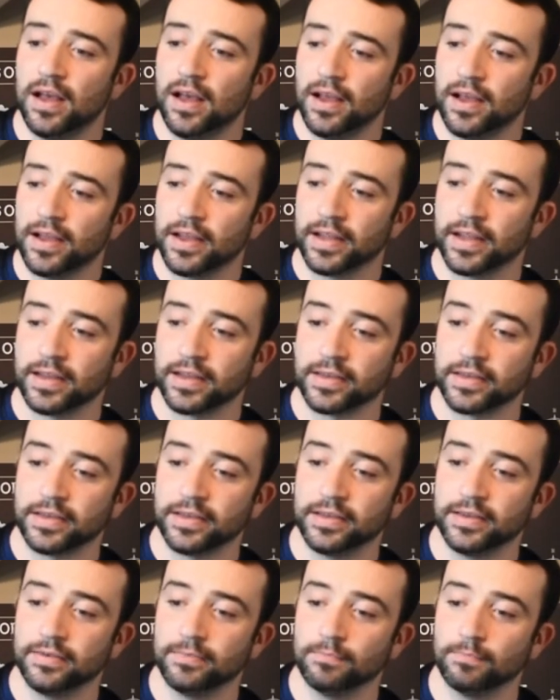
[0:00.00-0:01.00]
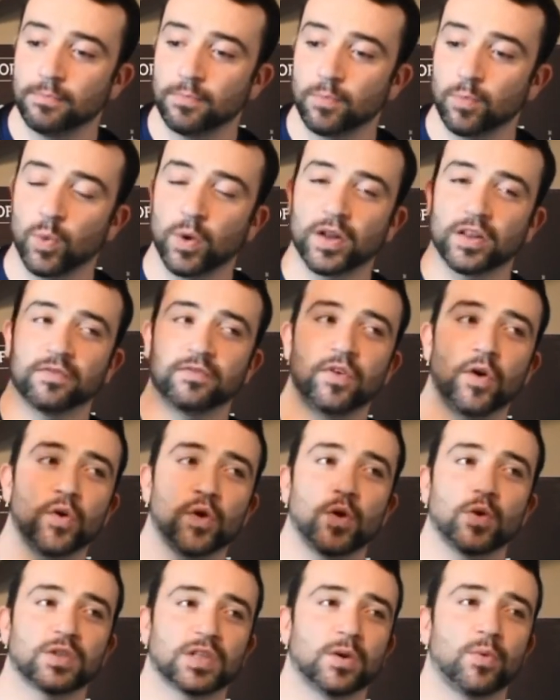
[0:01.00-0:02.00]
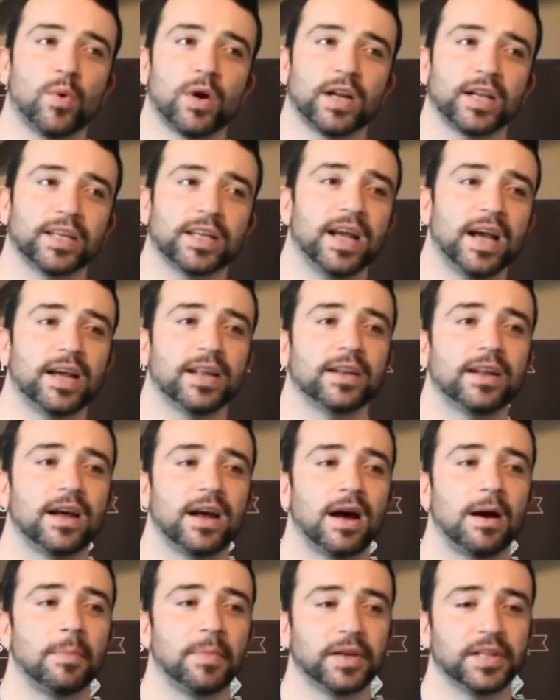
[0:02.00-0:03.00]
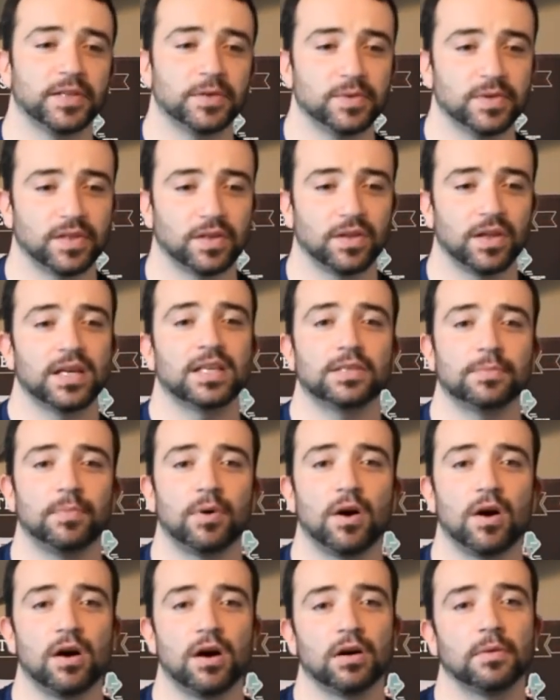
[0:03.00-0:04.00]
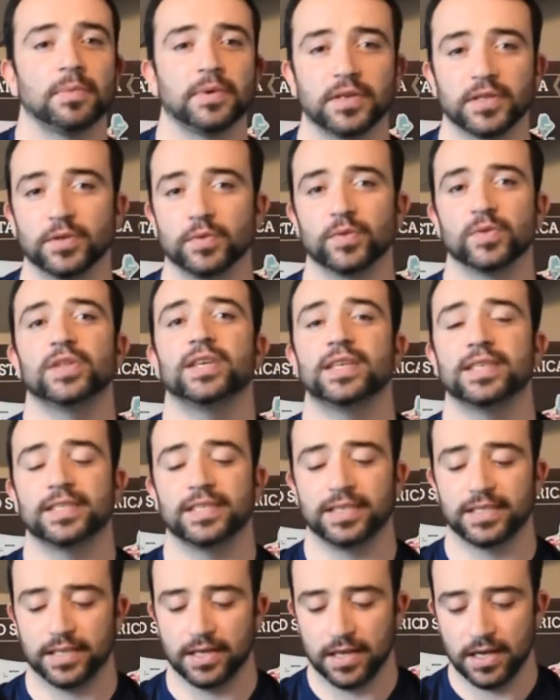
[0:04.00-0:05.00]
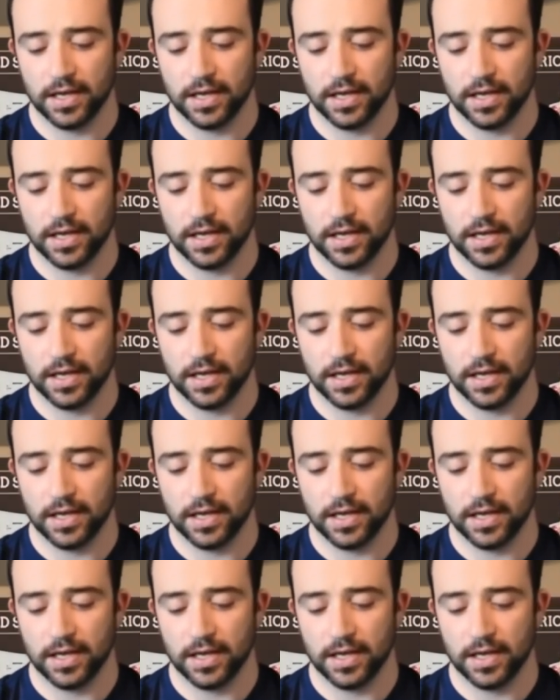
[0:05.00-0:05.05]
and one of the photos I want to get, I'm going to use the lens ball, I'm going to do this.